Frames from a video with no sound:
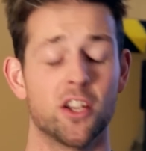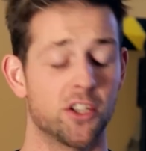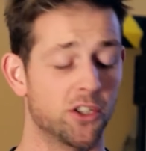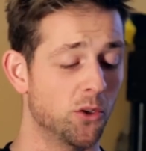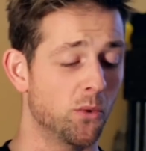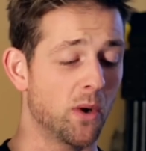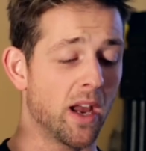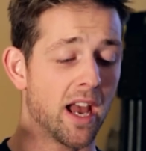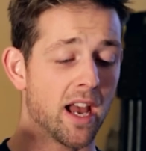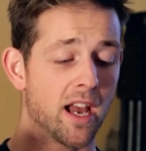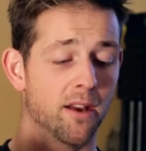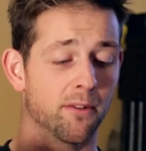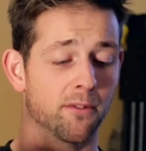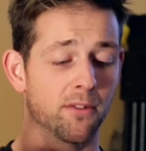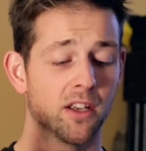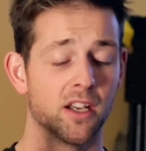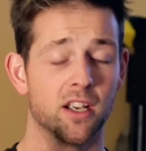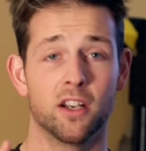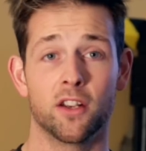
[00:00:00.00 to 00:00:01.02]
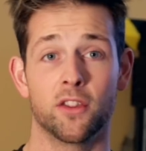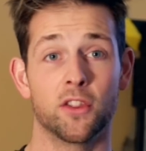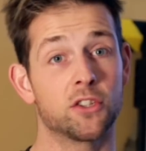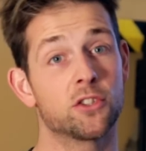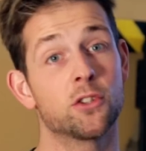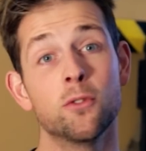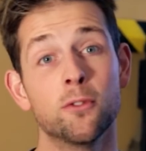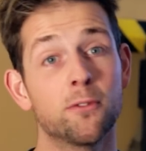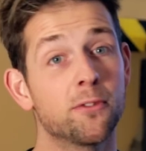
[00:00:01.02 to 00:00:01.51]
You have the
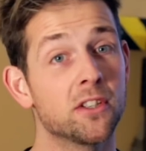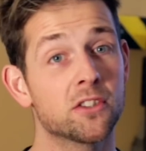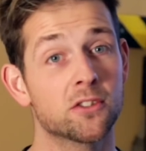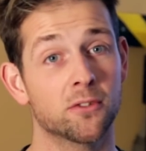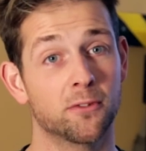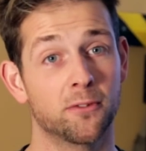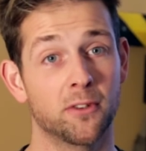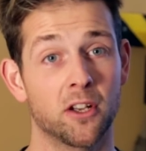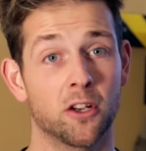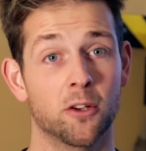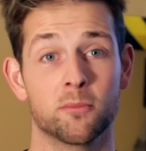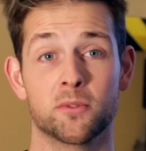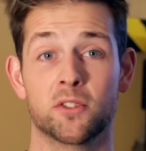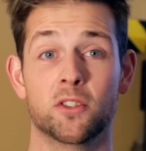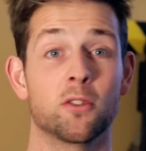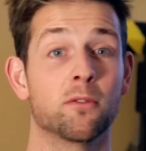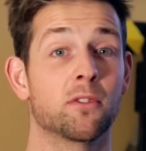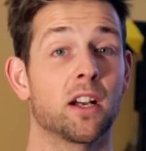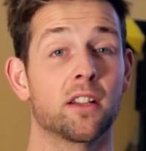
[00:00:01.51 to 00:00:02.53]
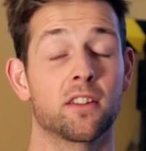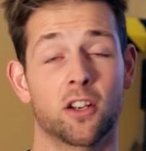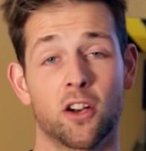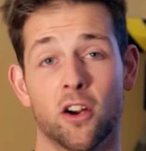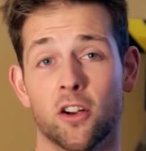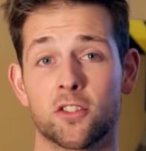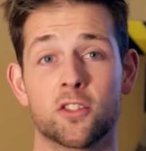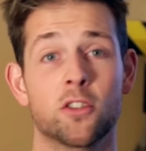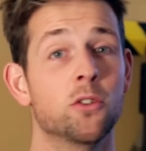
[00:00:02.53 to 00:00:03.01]
2 feature films, you've got the
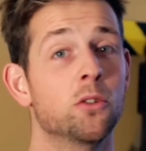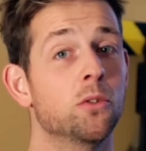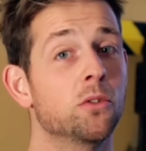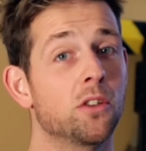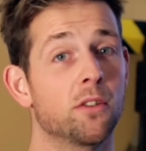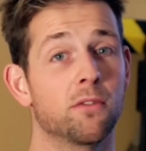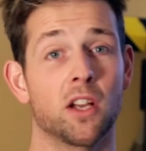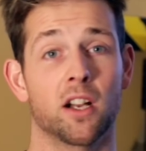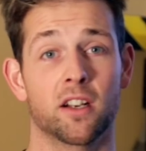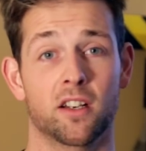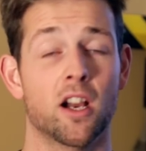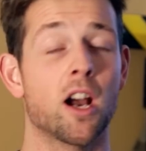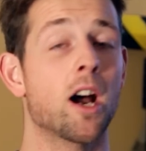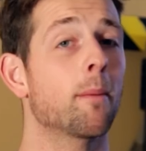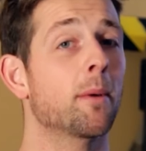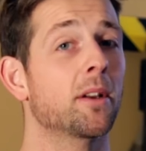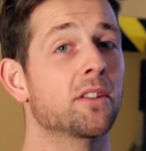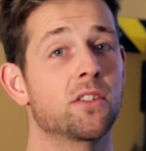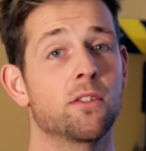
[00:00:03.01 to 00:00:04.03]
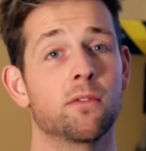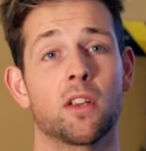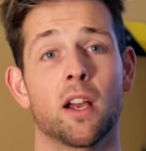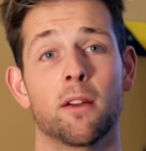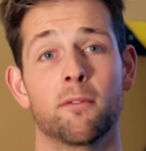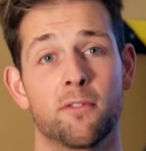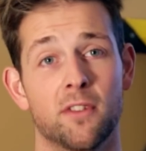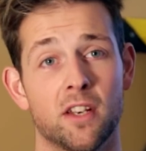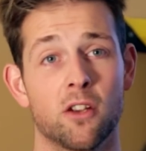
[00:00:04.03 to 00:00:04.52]
cartoon, you've got comics, you've
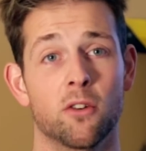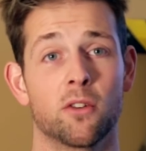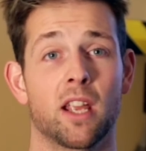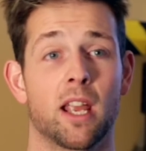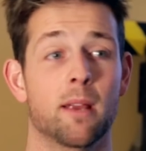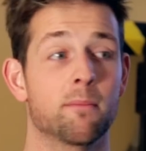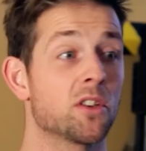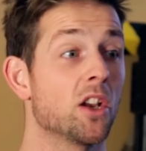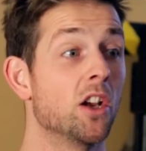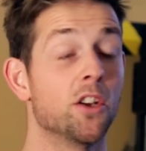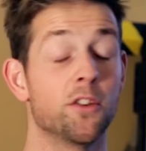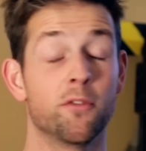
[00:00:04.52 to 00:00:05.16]
got video games,